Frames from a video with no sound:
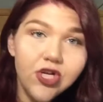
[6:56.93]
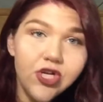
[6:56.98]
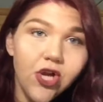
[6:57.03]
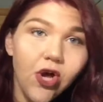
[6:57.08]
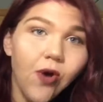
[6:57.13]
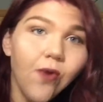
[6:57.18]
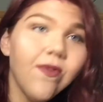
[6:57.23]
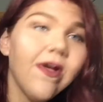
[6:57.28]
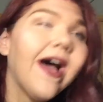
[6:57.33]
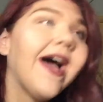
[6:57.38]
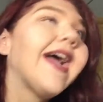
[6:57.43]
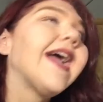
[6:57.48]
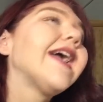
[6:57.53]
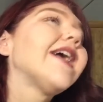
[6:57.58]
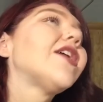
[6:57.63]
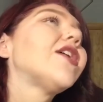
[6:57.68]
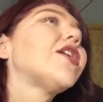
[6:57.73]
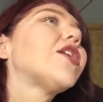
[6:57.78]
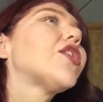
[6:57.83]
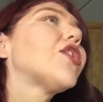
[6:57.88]
show that
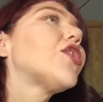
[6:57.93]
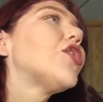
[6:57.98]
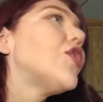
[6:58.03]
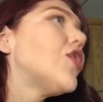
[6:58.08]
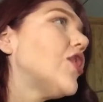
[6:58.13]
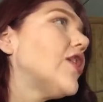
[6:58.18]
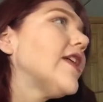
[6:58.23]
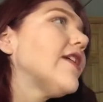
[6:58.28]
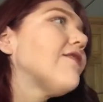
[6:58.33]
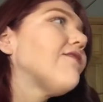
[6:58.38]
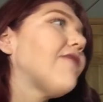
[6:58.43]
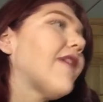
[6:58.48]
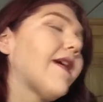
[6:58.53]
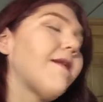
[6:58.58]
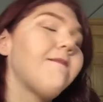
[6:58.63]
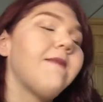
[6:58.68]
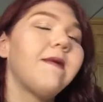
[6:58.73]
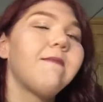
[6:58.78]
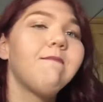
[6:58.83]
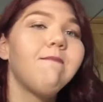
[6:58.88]
I couldn't
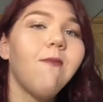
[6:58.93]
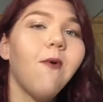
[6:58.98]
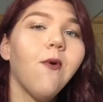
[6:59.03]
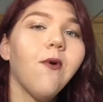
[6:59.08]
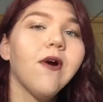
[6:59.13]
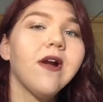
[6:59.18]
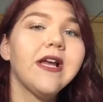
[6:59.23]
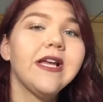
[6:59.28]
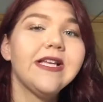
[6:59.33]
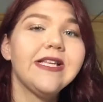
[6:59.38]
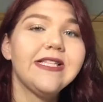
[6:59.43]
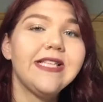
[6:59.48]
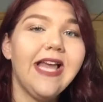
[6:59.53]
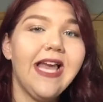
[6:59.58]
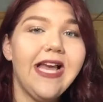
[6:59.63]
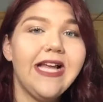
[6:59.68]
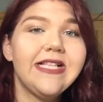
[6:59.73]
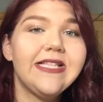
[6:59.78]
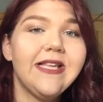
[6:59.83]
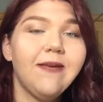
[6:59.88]
recommend more is
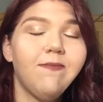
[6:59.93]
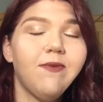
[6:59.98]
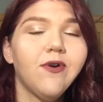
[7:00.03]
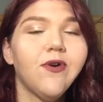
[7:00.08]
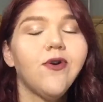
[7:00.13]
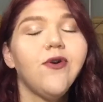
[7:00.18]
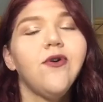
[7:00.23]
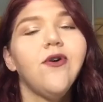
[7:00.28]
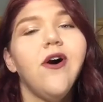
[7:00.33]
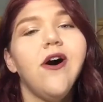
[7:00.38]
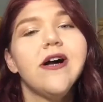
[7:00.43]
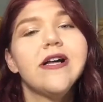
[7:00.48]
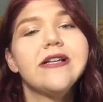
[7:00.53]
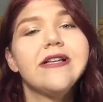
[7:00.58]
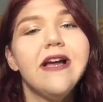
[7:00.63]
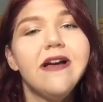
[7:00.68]
Atypical on